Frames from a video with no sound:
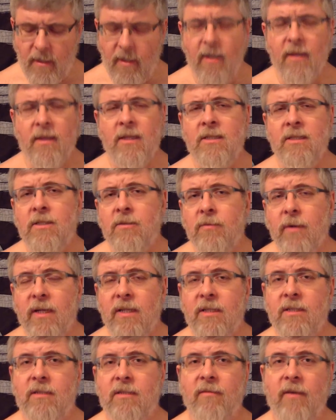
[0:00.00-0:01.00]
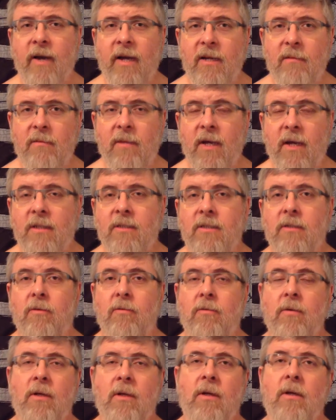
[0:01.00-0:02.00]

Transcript: And this is read as divided by, so